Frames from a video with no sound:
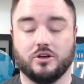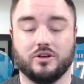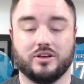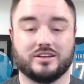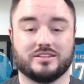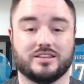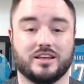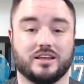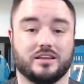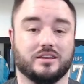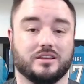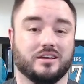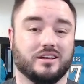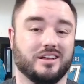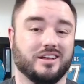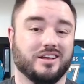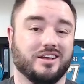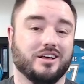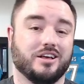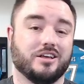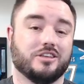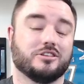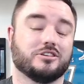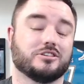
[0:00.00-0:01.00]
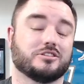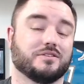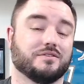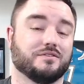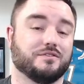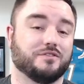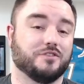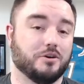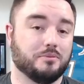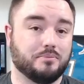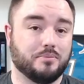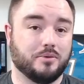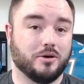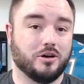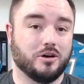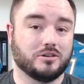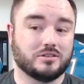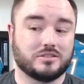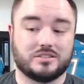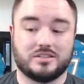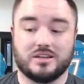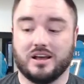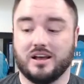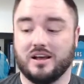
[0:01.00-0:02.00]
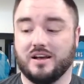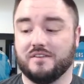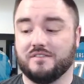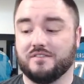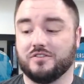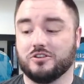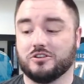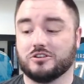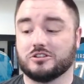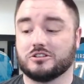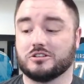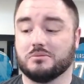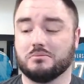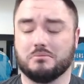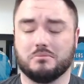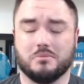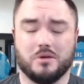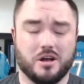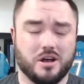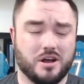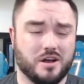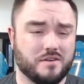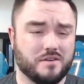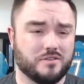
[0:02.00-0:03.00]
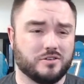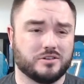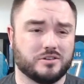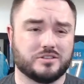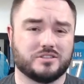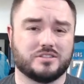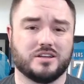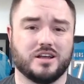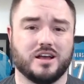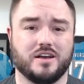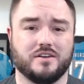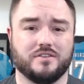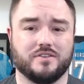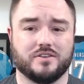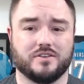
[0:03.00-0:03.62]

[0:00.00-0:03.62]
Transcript: Like I said, there's some football stuff, there's some Marvel stuff.